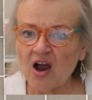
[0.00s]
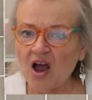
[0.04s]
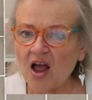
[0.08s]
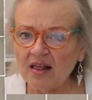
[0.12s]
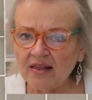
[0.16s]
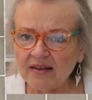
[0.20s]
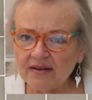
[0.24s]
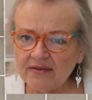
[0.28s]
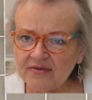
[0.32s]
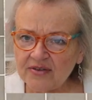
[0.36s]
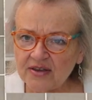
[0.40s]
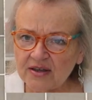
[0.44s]

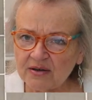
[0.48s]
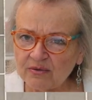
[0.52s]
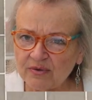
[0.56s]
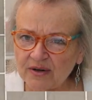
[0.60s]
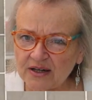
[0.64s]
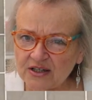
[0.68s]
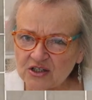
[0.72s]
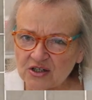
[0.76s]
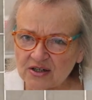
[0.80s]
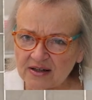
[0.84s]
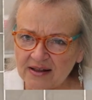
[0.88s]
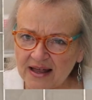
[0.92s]
all of the
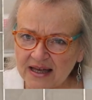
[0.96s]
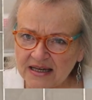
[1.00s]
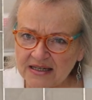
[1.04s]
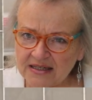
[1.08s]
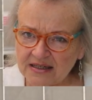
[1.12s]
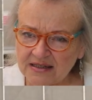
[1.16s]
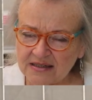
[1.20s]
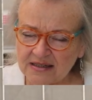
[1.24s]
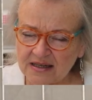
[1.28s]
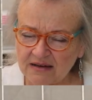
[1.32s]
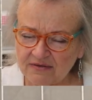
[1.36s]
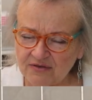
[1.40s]
original
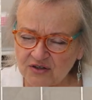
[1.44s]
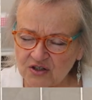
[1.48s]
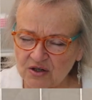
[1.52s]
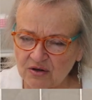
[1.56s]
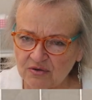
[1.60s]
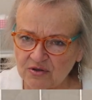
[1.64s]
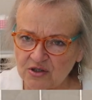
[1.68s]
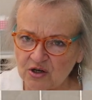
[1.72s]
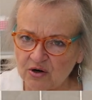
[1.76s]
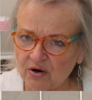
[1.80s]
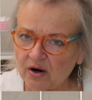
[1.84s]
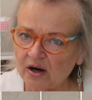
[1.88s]
ideas I've
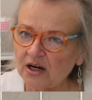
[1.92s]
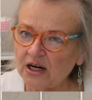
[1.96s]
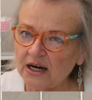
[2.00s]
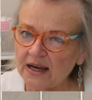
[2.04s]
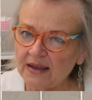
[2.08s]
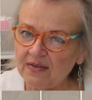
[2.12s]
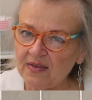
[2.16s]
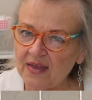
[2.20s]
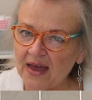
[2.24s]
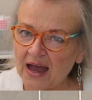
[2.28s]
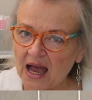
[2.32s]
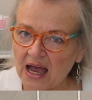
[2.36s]
showed you are
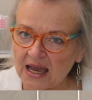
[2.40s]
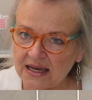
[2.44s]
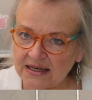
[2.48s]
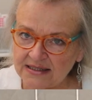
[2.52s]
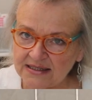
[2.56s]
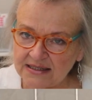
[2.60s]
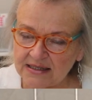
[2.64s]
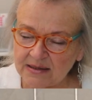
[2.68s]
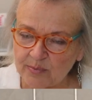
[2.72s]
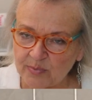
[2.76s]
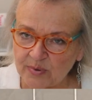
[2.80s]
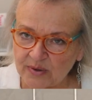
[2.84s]
in the
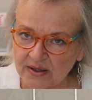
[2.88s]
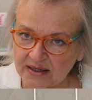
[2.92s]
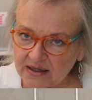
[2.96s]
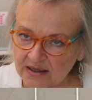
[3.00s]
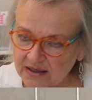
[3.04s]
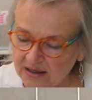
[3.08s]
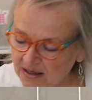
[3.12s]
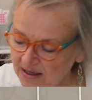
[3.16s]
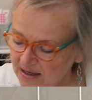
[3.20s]
idea book,